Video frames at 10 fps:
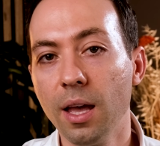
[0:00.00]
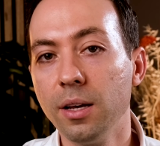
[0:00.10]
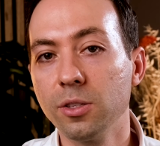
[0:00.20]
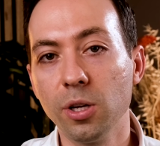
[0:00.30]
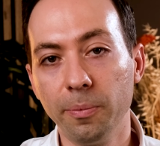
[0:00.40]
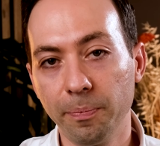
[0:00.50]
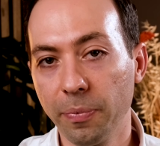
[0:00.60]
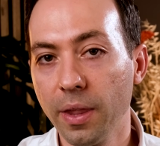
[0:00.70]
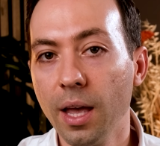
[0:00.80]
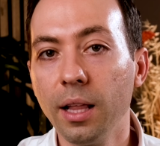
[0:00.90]
So
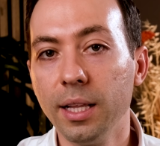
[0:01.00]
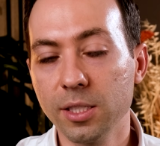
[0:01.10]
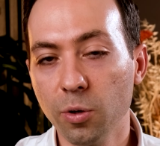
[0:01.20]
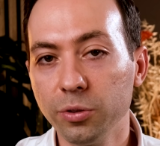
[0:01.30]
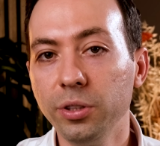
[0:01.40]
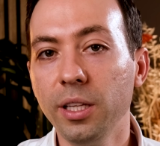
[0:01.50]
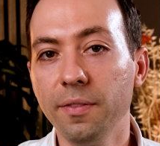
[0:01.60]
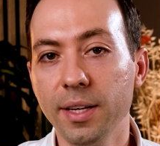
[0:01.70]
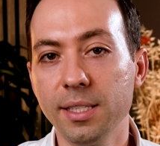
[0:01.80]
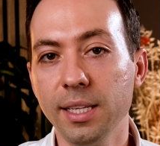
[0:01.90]
let's continue
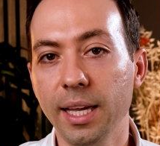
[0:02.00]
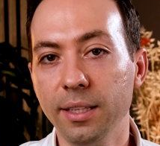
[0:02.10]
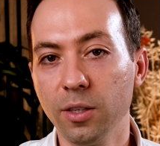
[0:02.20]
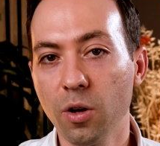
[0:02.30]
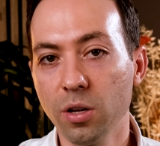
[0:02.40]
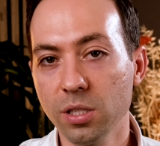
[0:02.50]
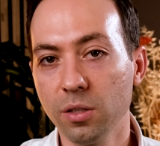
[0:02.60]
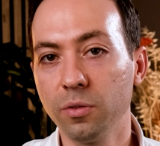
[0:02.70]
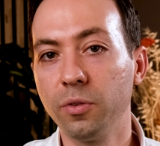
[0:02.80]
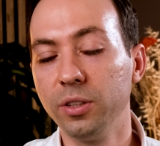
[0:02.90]
investigating the costs
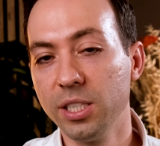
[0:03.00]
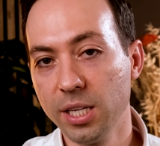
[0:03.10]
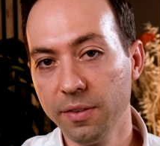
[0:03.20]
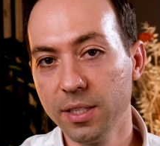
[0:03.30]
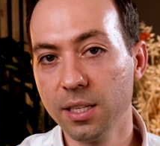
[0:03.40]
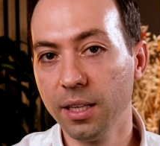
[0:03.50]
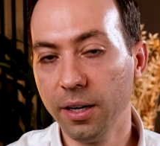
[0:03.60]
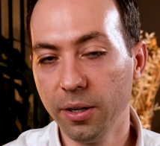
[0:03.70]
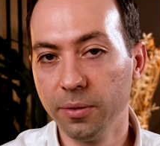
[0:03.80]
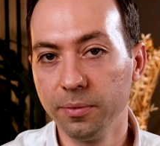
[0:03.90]
for the JV scenario.